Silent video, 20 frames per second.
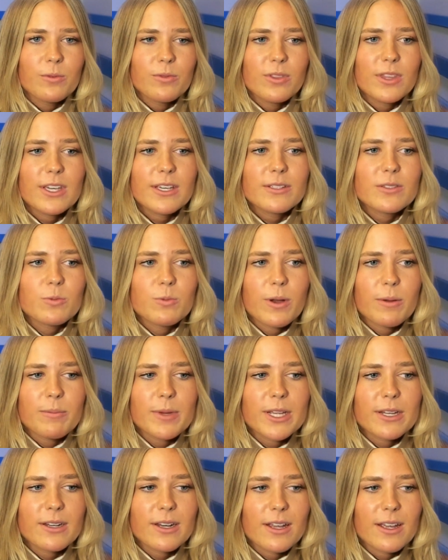these
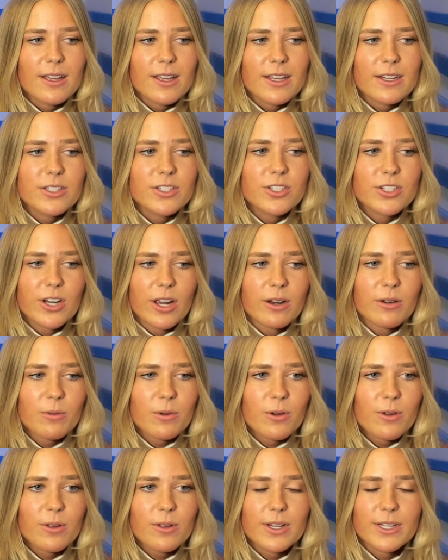women in
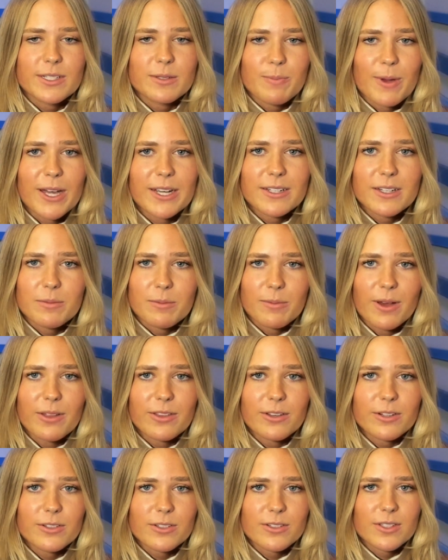general, expectant
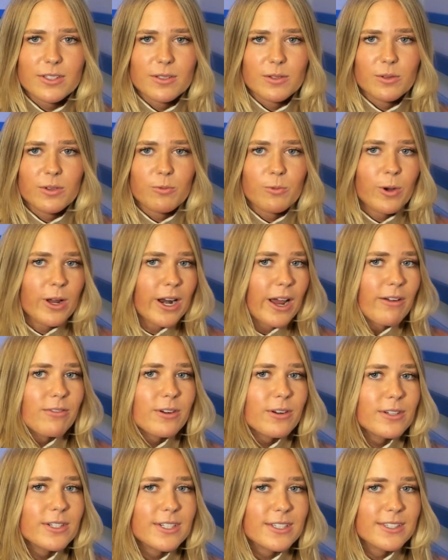mothers,
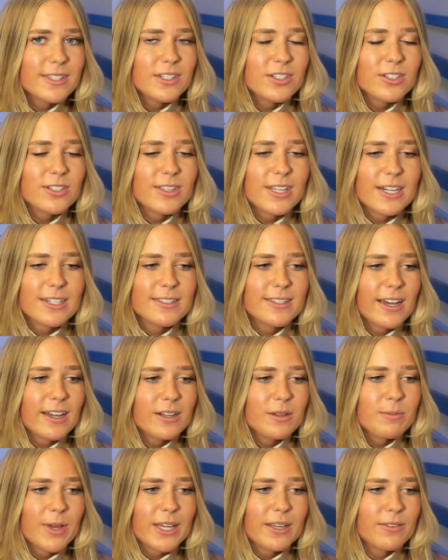whatever decision they
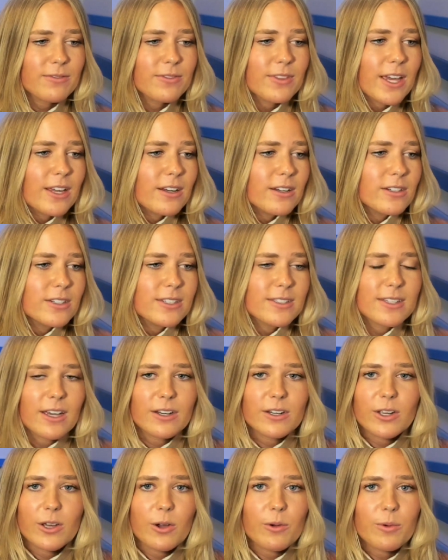decide to make, if they
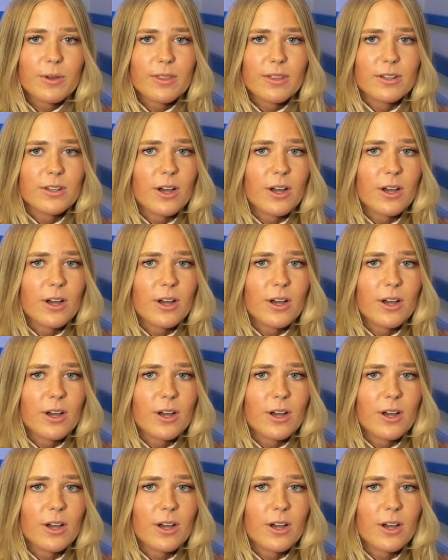decide to go with